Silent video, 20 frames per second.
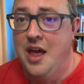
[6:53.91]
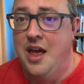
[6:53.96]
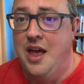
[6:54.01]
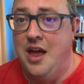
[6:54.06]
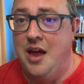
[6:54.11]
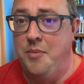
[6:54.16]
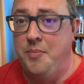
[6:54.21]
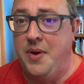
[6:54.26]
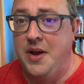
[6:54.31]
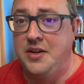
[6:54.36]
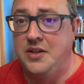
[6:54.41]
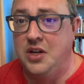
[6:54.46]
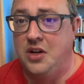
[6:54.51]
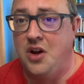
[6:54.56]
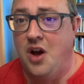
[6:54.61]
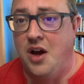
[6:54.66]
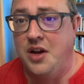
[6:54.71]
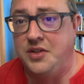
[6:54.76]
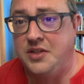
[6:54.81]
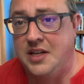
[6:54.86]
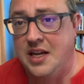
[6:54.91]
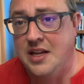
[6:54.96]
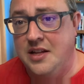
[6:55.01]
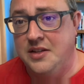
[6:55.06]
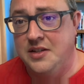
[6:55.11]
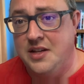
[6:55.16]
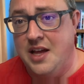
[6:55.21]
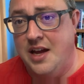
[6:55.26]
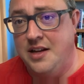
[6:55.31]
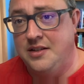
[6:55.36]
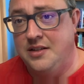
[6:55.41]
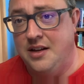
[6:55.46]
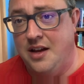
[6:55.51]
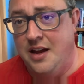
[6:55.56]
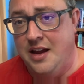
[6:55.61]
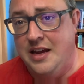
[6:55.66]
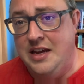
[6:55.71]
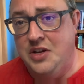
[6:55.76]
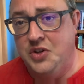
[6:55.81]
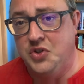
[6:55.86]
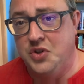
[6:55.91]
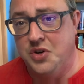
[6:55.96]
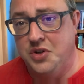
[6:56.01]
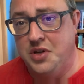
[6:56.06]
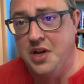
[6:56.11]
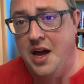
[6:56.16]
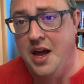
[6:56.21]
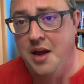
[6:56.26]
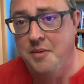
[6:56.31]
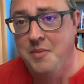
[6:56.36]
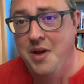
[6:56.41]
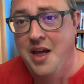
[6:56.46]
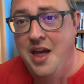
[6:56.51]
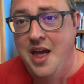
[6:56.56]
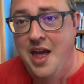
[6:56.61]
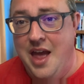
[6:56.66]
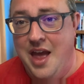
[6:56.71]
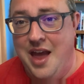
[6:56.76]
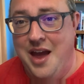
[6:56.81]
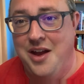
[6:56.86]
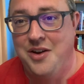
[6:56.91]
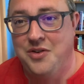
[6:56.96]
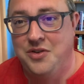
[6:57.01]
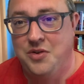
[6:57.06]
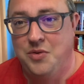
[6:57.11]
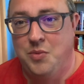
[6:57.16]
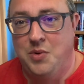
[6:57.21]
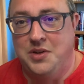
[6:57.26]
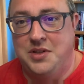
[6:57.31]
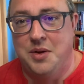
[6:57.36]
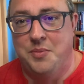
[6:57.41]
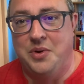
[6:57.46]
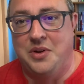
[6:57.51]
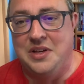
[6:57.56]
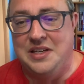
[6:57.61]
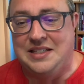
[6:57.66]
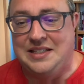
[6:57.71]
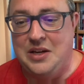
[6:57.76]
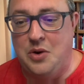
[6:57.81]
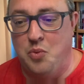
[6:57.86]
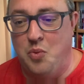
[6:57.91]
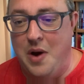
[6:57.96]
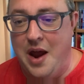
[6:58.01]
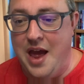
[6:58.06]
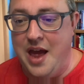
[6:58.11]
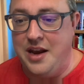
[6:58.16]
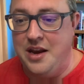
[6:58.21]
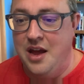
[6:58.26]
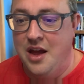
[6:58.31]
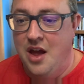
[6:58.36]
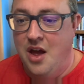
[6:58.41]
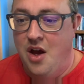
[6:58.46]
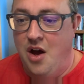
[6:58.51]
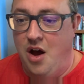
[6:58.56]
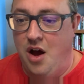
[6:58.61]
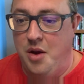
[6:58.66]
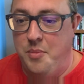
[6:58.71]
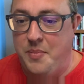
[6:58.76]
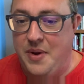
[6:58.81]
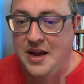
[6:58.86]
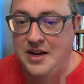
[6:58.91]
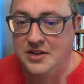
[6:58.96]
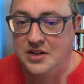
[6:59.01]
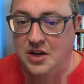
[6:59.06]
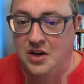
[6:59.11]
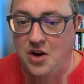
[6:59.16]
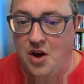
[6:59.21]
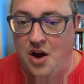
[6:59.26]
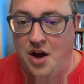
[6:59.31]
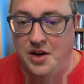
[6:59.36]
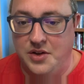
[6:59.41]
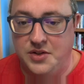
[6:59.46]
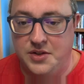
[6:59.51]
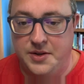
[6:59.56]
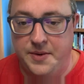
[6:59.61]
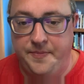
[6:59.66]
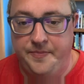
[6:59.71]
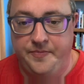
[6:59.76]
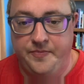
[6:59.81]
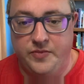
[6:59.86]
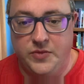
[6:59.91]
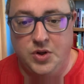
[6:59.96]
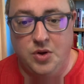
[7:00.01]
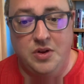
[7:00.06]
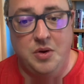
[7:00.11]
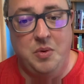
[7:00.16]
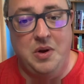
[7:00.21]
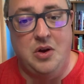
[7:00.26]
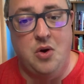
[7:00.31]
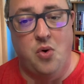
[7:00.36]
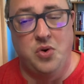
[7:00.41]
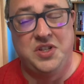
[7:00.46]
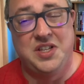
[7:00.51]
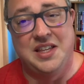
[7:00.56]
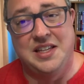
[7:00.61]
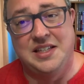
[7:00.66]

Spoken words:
and Pentecost ends at Easter time, and we typically see red on Pentecost. So then we go to the